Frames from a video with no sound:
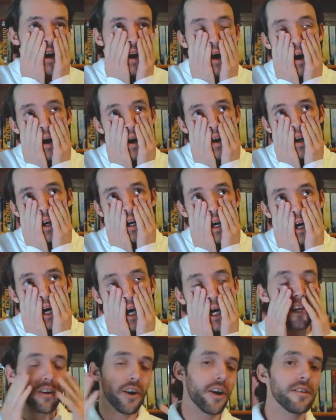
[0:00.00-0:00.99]
Oh,
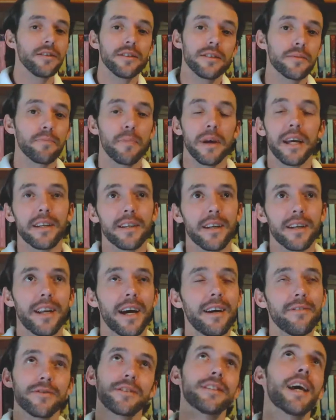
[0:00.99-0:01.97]
I can't spend
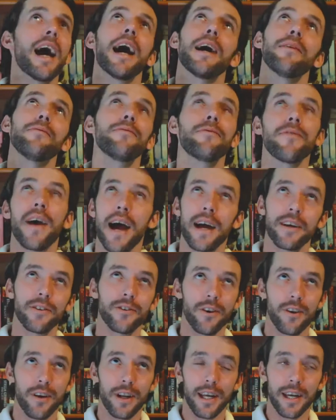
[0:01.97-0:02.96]
enough time
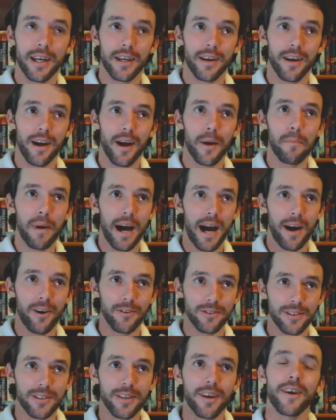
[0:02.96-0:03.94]
fangirling
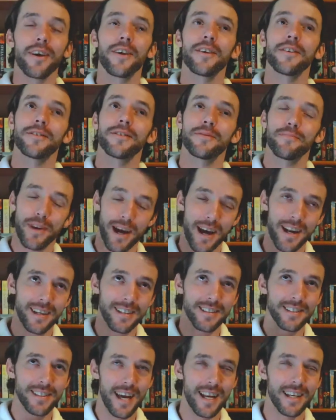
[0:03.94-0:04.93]
about
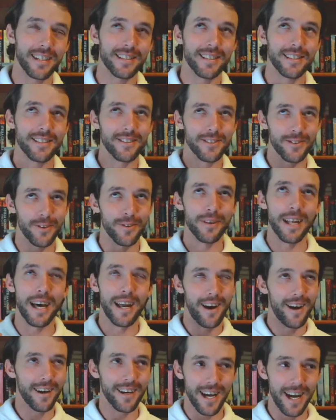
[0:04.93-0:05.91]
Brandon Sanderson's
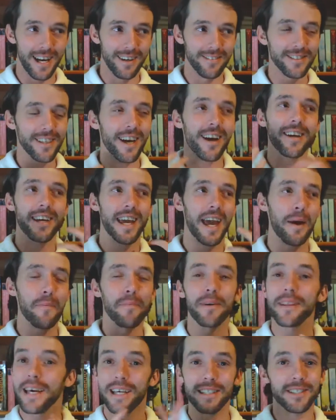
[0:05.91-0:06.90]
Stormlight Archives. Okay,
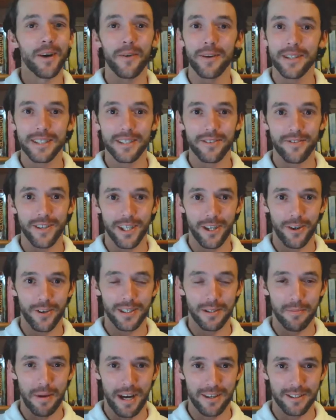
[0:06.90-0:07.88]
but that's not what this video
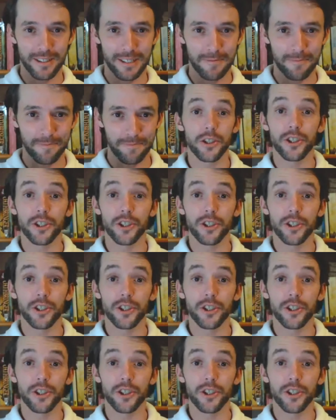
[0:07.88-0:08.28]
is about.